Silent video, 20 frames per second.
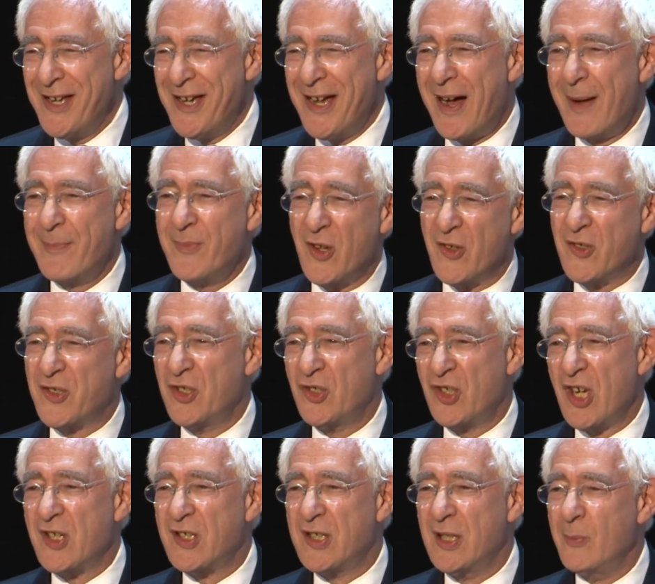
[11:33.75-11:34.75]
I'm not
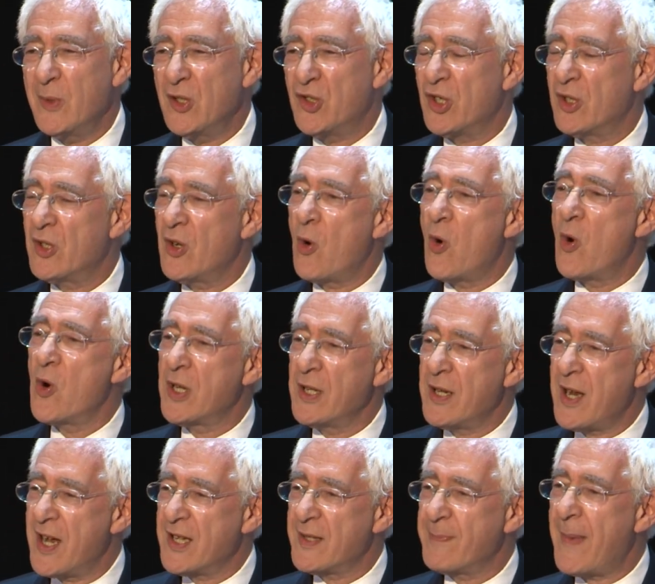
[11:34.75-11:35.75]
suggesting we should
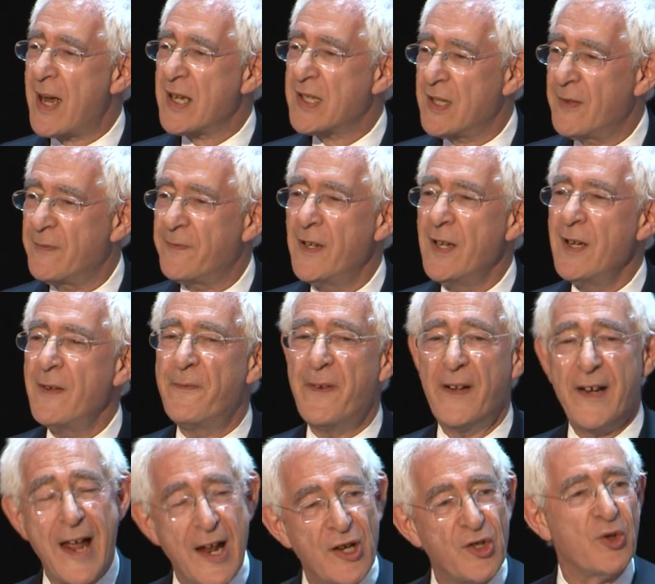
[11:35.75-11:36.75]
organize massive
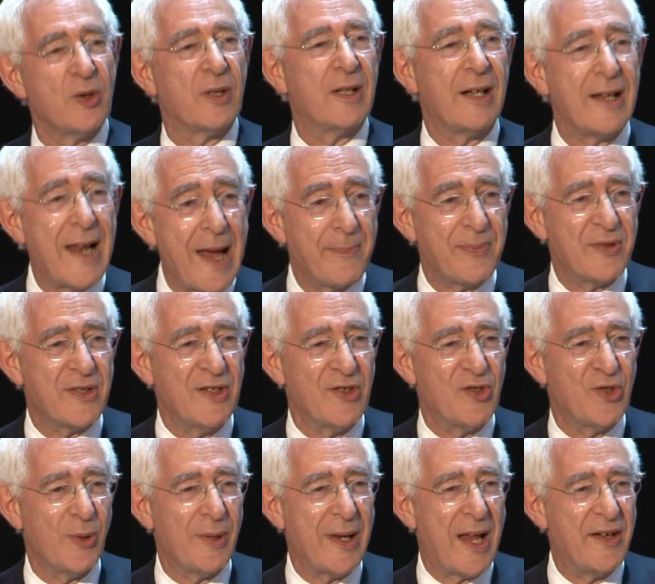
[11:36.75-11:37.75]
financial collapses,
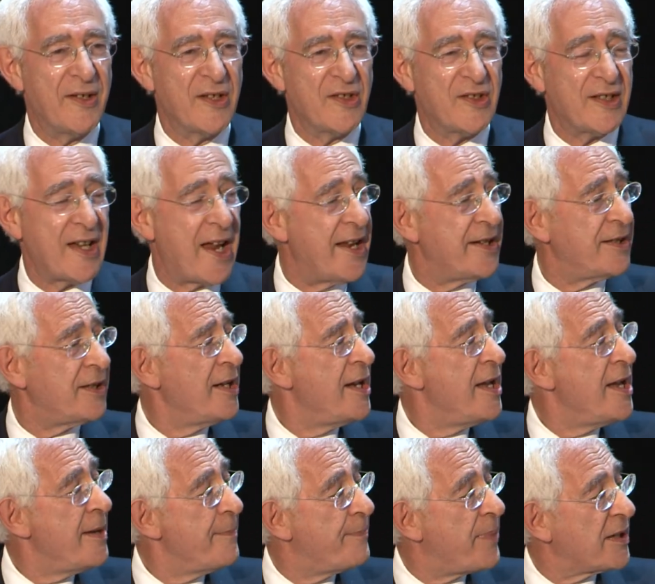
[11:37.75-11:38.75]
you'll understand,
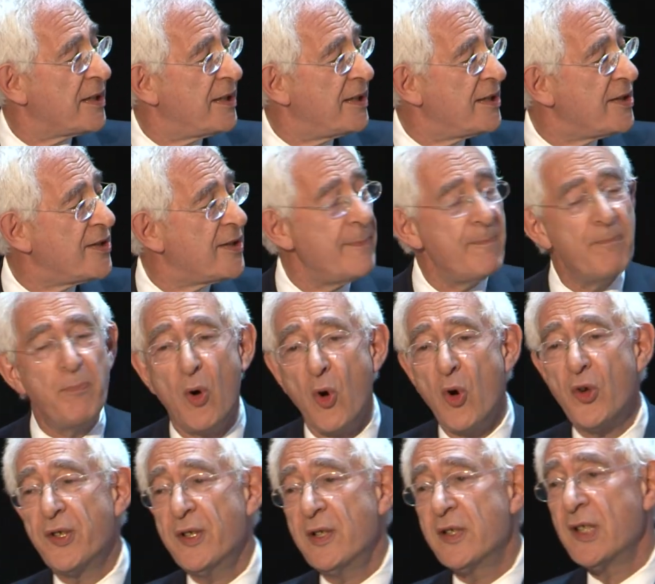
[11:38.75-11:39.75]
but it is
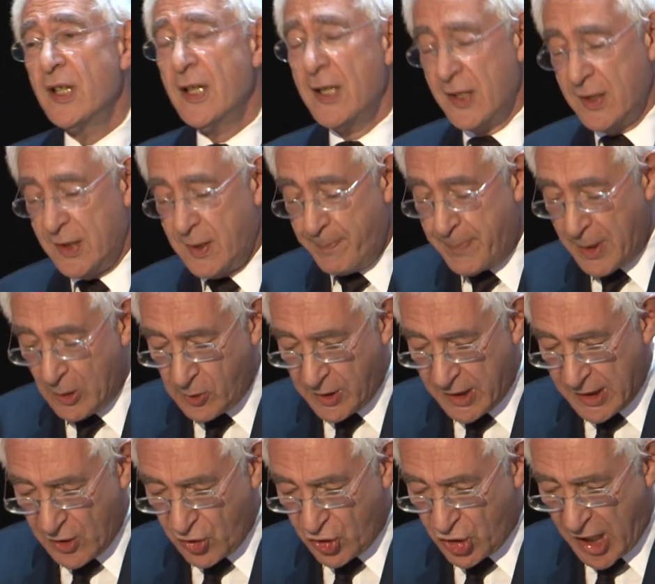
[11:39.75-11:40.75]
important to build
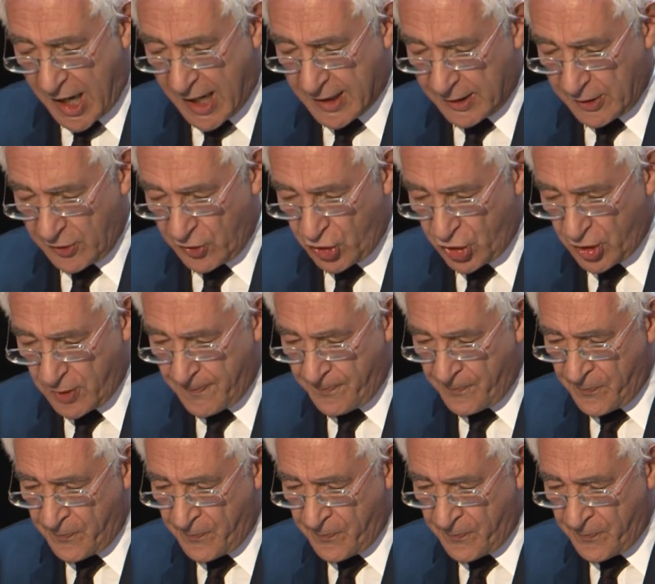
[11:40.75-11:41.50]
in challenge.